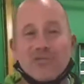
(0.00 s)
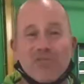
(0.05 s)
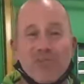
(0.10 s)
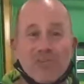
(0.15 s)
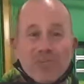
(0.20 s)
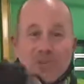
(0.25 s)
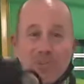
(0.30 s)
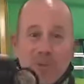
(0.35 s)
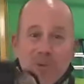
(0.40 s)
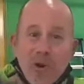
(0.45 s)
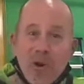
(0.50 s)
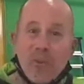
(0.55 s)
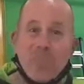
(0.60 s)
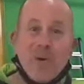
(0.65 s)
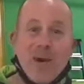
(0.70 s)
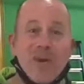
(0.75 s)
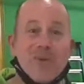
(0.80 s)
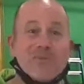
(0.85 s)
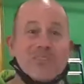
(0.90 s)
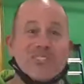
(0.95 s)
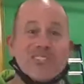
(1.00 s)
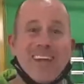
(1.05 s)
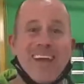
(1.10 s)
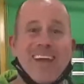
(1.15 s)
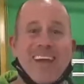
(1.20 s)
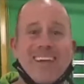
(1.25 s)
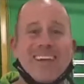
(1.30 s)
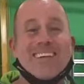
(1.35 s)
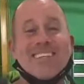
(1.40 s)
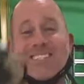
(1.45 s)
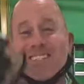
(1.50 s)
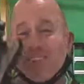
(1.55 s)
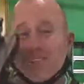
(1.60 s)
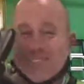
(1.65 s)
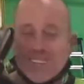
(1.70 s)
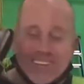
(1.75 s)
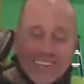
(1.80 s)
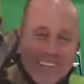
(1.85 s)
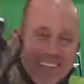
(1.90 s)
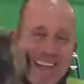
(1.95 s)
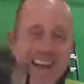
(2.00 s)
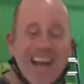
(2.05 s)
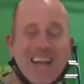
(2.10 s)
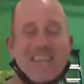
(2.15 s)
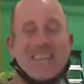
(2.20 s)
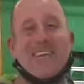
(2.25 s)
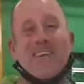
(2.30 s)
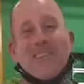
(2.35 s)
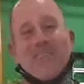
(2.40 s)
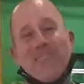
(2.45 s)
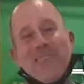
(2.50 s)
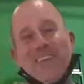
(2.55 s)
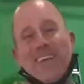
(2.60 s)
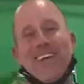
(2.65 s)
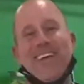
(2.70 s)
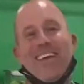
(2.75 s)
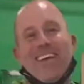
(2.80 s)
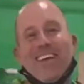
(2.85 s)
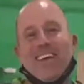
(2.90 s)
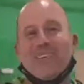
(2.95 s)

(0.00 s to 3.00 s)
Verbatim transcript: from DuPraw Power Skating because there's a lot coming